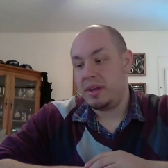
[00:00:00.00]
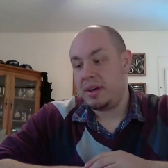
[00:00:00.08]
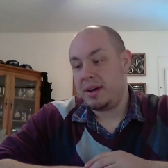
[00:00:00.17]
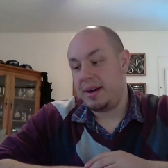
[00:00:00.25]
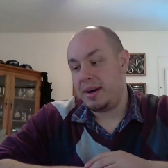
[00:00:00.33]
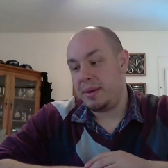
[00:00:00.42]

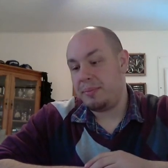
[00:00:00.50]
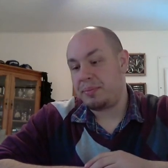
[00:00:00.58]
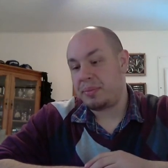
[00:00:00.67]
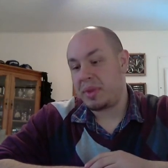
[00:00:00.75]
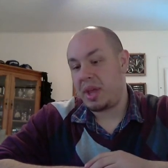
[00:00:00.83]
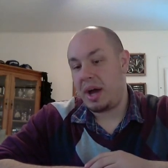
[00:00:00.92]

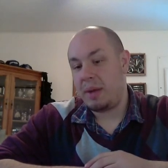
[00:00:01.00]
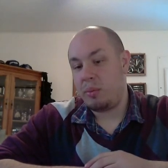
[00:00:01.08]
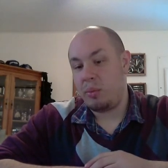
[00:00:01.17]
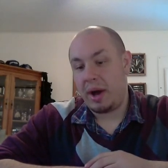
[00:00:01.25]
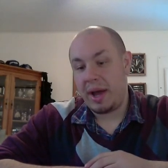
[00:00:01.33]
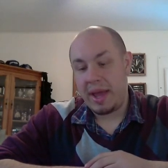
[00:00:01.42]
Um, I
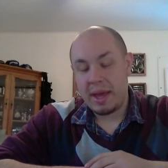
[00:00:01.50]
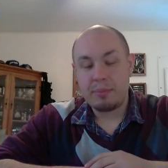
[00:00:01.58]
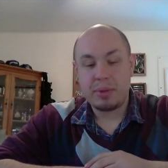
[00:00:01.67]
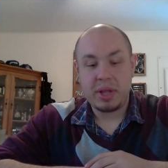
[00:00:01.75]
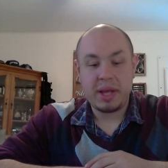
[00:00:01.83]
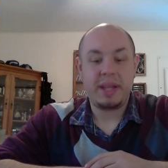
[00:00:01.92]
I am
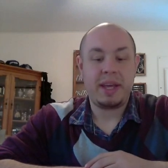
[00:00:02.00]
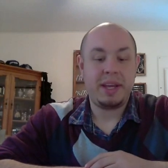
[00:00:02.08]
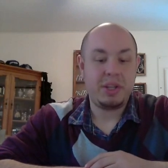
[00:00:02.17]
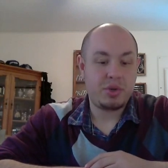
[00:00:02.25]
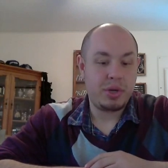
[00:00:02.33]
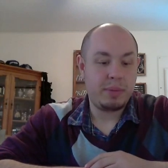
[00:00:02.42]
planning
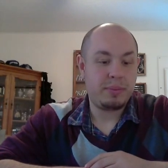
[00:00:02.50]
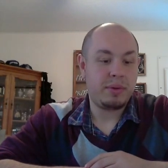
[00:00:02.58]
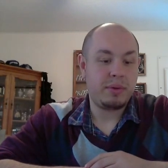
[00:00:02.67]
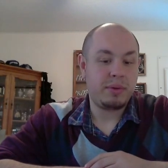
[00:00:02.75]
a trip